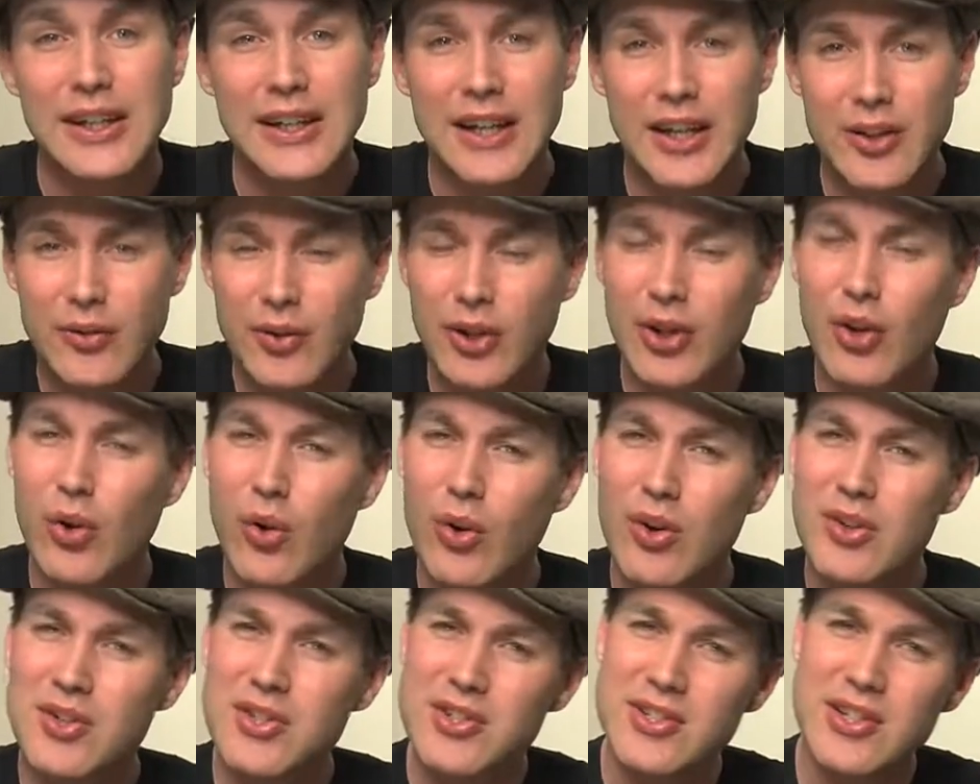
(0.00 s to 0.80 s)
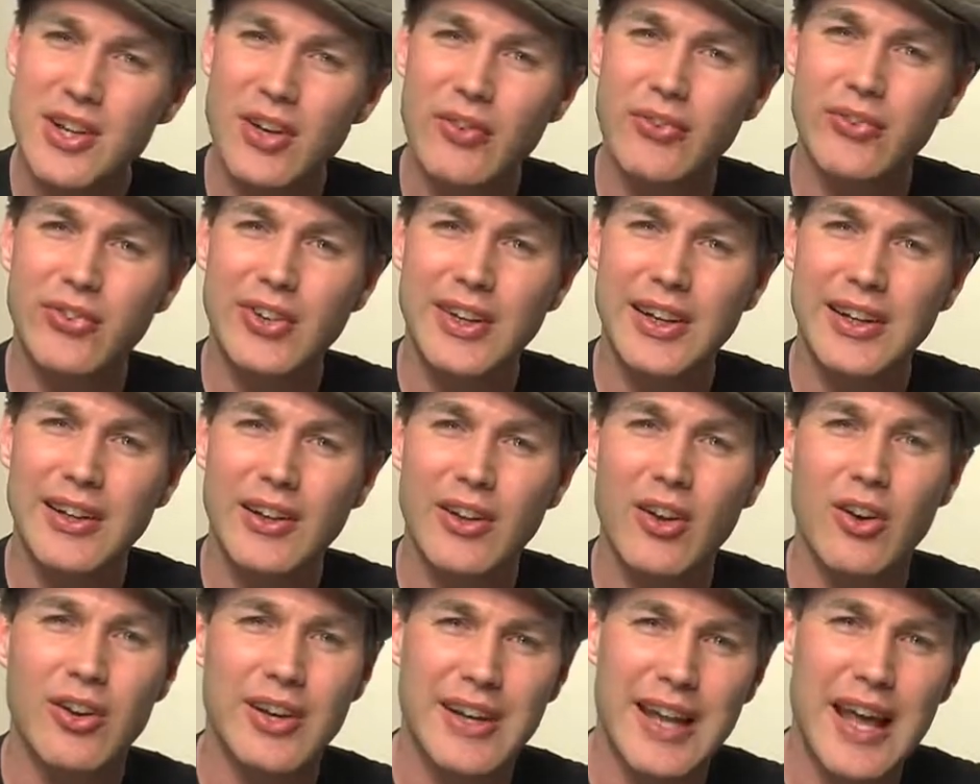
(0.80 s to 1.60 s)
and record yourself singing
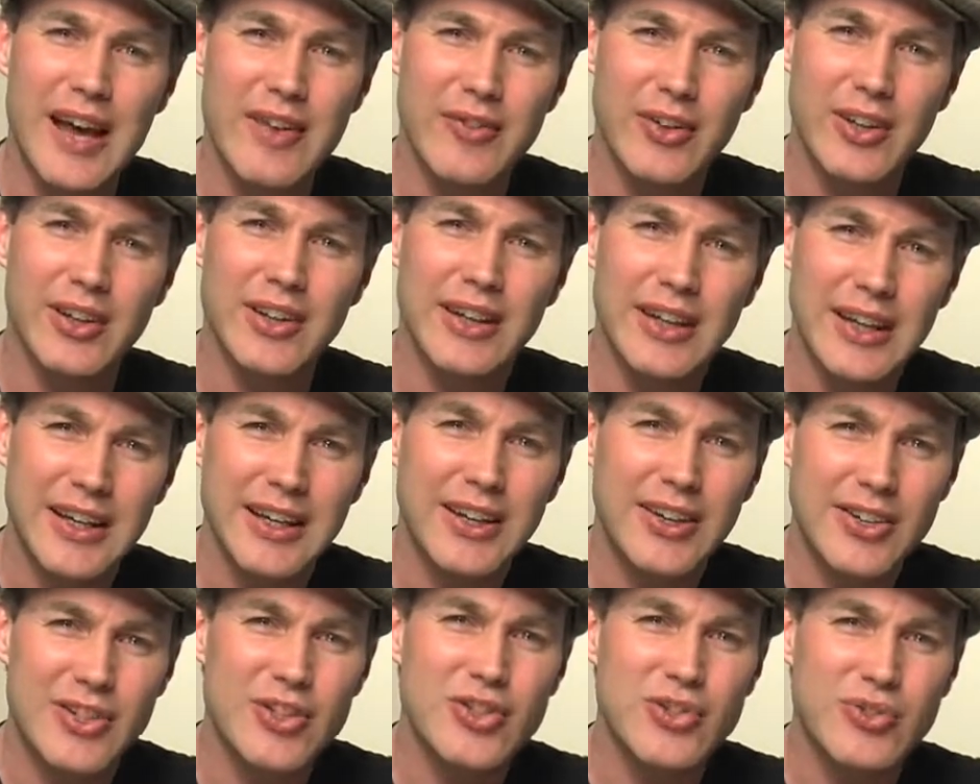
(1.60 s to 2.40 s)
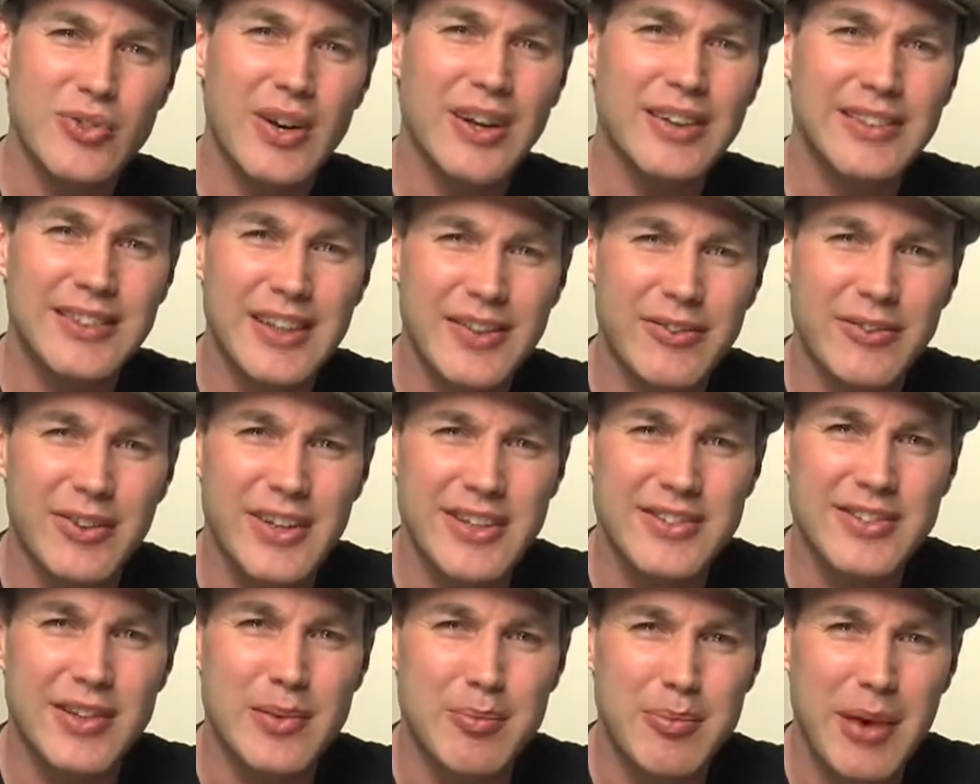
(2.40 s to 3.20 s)
along and have a constructive
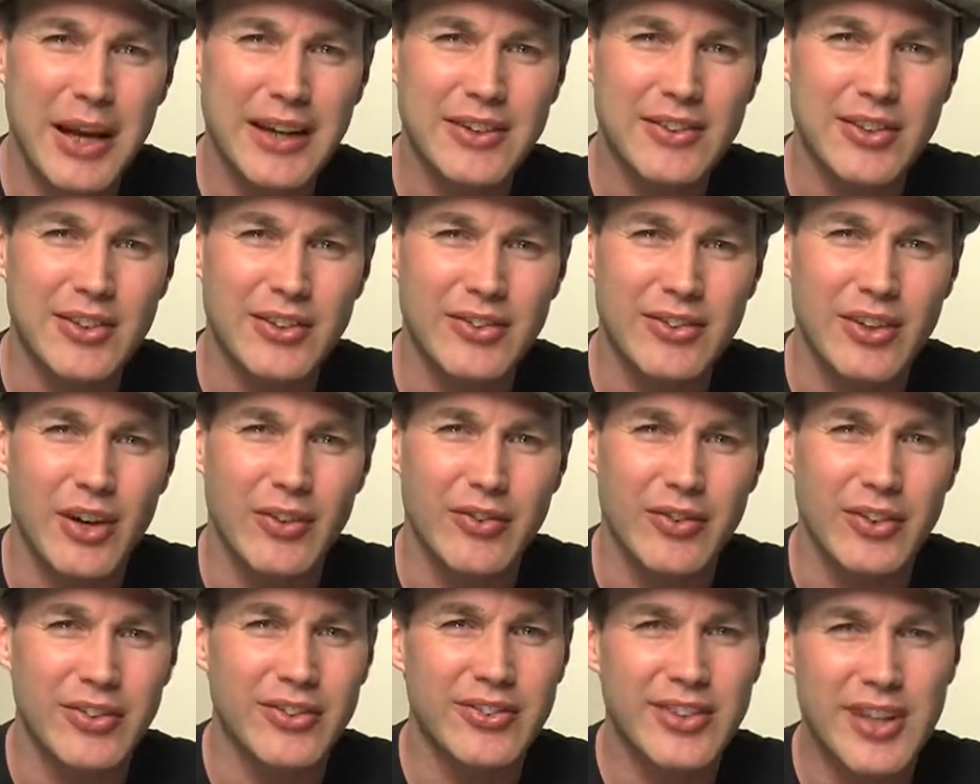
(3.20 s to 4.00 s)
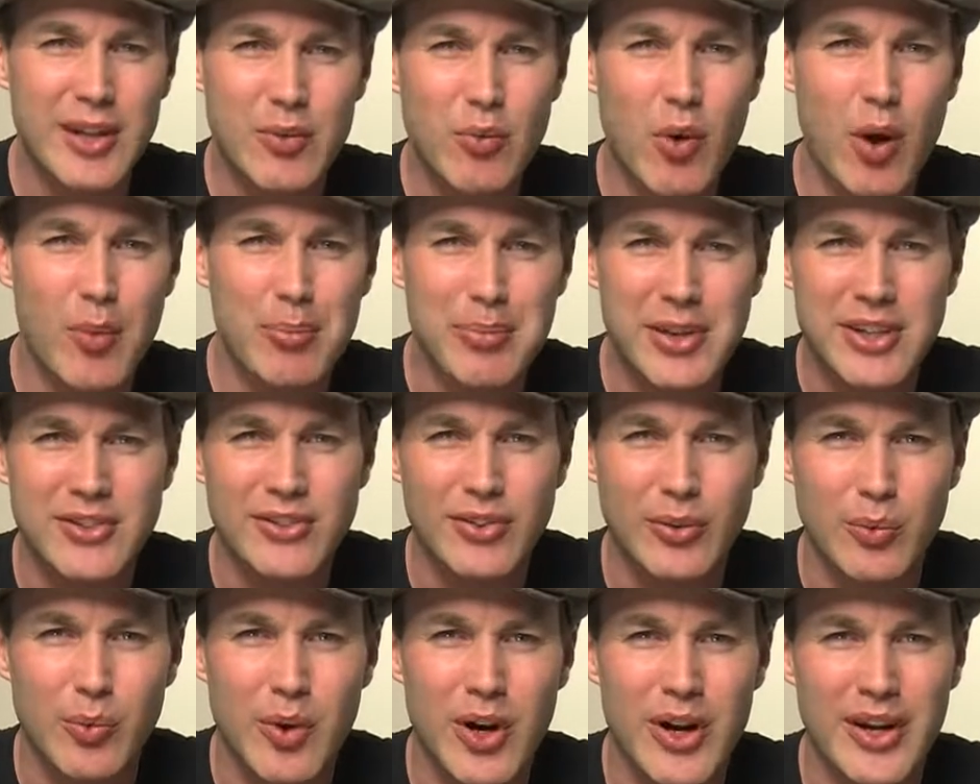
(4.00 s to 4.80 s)
listen back to yourself and see what bits
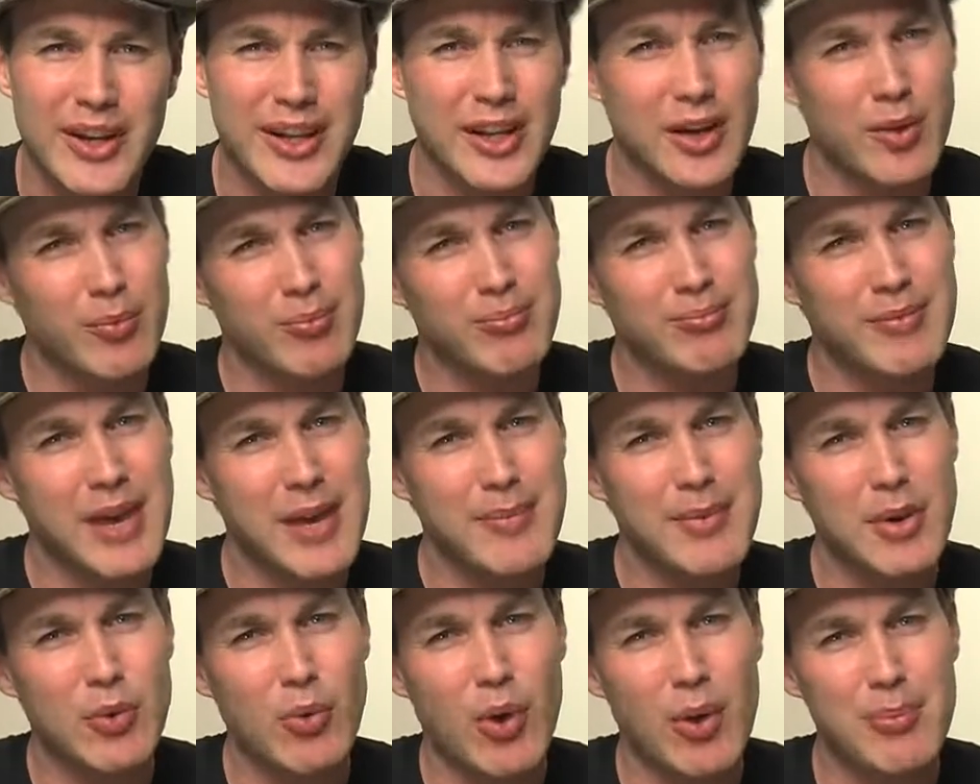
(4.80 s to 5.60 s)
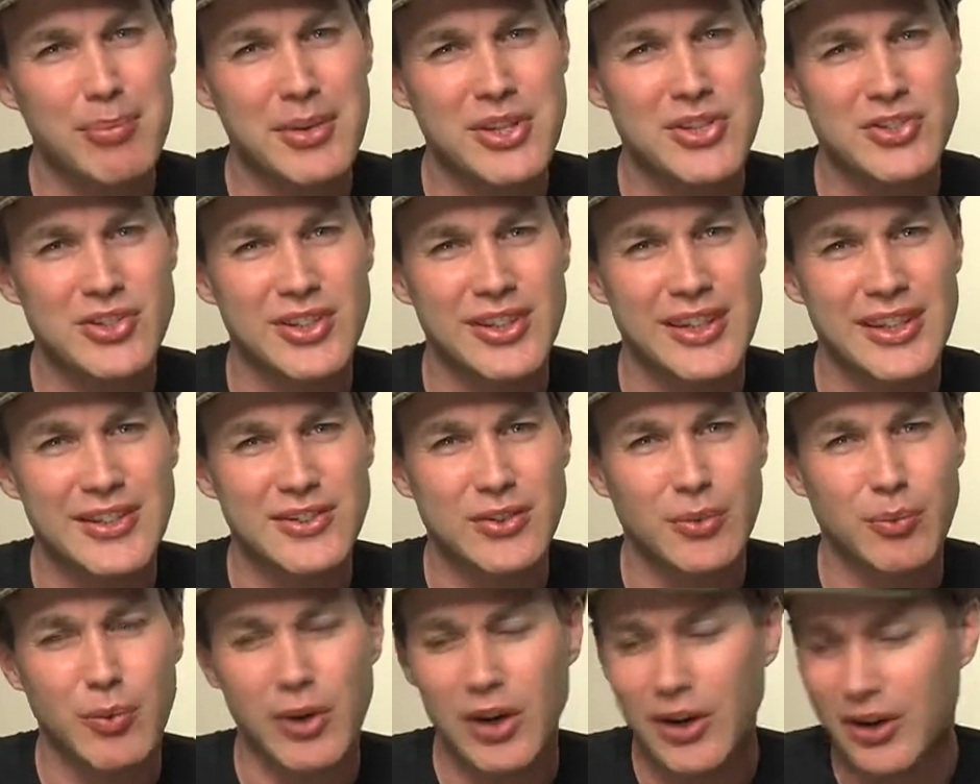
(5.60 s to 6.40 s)
are working and maybe what bits you need
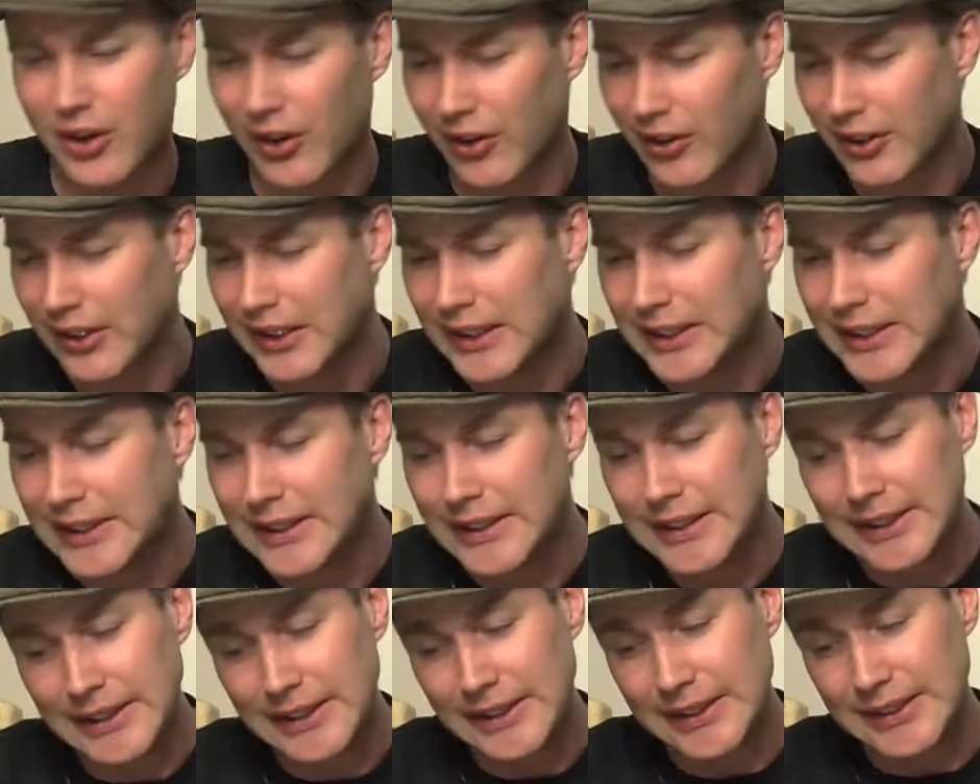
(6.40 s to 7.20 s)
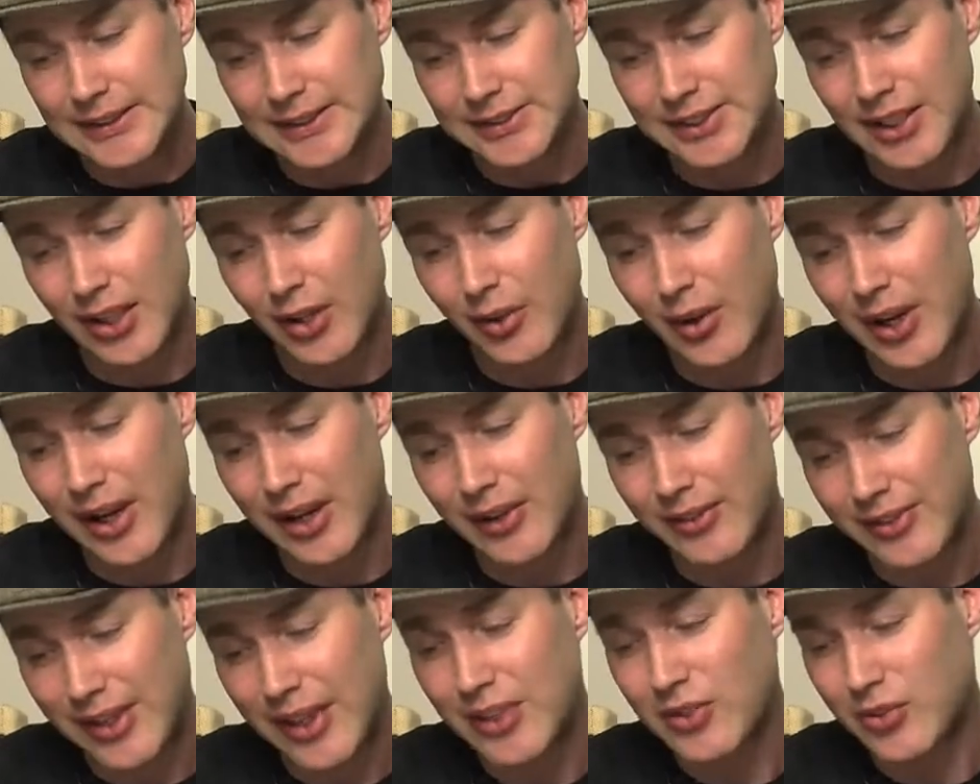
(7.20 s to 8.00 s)
to work on.
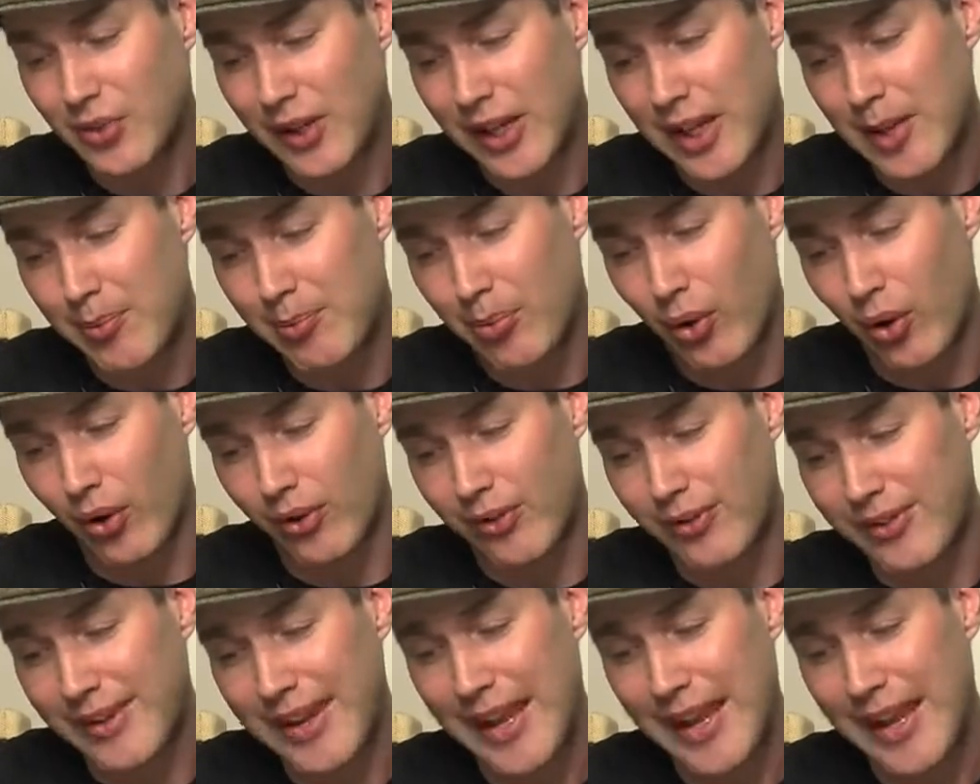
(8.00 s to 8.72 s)
So that's really important.